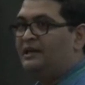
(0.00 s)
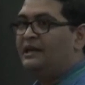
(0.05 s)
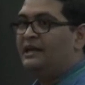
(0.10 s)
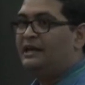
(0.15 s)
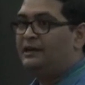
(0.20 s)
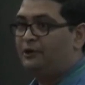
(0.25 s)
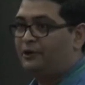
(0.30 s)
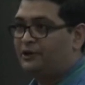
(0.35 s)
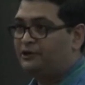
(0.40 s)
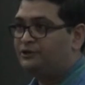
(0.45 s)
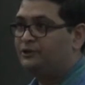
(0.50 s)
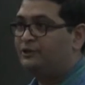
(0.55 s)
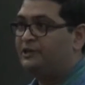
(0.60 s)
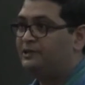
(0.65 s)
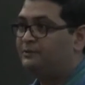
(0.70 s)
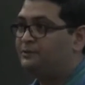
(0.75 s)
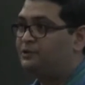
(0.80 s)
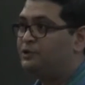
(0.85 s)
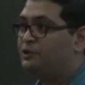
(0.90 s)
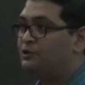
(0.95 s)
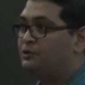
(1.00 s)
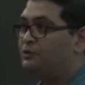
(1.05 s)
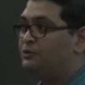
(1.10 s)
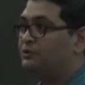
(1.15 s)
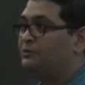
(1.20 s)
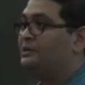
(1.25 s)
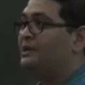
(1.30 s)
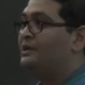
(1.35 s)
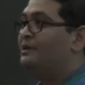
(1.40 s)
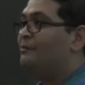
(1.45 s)
it also helps you
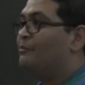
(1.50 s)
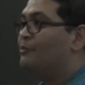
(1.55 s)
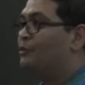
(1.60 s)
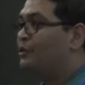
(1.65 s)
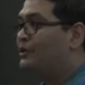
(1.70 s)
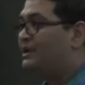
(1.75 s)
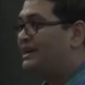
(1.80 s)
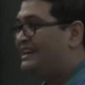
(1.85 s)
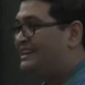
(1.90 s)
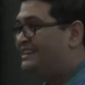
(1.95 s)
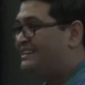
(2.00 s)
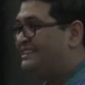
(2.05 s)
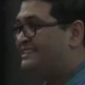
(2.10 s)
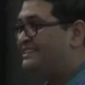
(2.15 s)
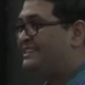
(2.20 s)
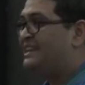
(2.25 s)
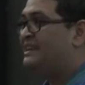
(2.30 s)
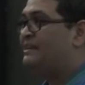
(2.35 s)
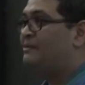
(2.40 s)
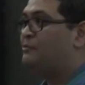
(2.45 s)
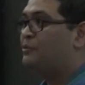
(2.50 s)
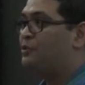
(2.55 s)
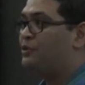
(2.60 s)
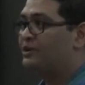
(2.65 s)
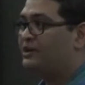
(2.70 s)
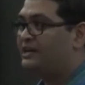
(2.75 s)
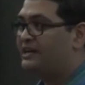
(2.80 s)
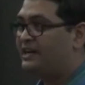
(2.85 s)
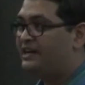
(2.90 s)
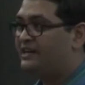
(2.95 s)
do more interesting, more
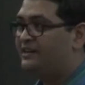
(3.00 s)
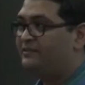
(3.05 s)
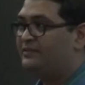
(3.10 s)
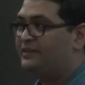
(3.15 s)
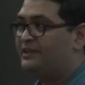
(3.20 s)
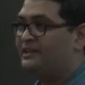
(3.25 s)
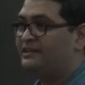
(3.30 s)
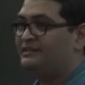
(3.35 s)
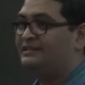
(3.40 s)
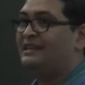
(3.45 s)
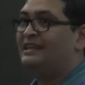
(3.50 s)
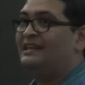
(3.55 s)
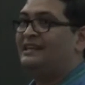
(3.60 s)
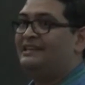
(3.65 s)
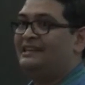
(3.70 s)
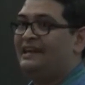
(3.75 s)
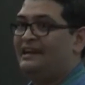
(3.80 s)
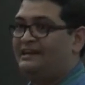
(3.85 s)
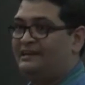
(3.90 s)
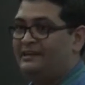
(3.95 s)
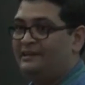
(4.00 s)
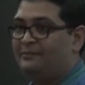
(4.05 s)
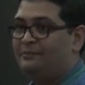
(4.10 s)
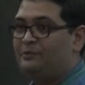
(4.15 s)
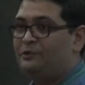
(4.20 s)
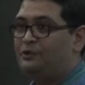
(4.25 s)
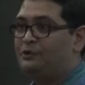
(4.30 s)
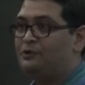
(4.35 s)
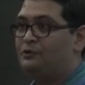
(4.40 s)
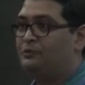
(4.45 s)
creative things that help
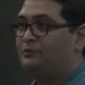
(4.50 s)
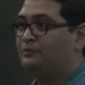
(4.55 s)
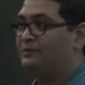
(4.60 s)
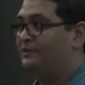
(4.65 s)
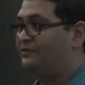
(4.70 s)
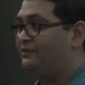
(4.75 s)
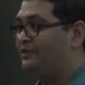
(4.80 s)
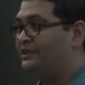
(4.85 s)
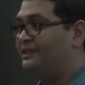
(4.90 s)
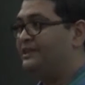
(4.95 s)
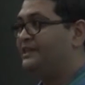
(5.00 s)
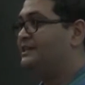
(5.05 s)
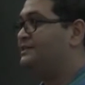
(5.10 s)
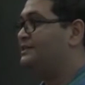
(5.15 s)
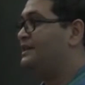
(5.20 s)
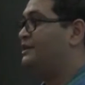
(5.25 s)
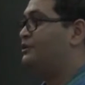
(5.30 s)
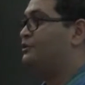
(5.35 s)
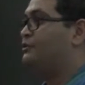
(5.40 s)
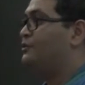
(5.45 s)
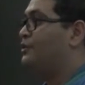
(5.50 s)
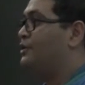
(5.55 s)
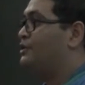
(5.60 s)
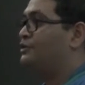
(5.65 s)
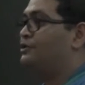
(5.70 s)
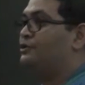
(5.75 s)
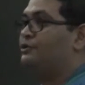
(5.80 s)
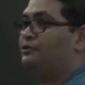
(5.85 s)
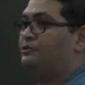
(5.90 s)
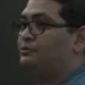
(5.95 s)
you do the fun things that you want
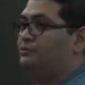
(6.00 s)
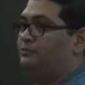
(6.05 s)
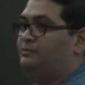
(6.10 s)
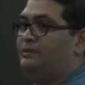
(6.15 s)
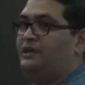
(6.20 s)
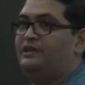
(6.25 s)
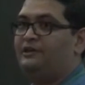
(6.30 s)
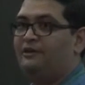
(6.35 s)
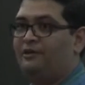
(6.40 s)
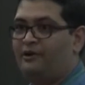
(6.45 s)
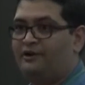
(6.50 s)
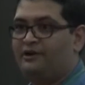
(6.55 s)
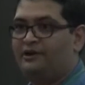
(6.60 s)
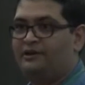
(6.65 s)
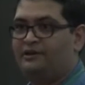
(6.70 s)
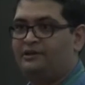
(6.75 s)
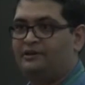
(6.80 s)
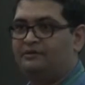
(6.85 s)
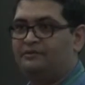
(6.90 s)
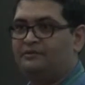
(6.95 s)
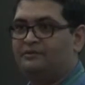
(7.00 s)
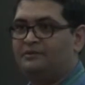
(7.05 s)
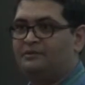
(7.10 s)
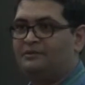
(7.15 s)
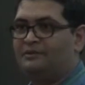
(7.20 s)
to do in the longer run.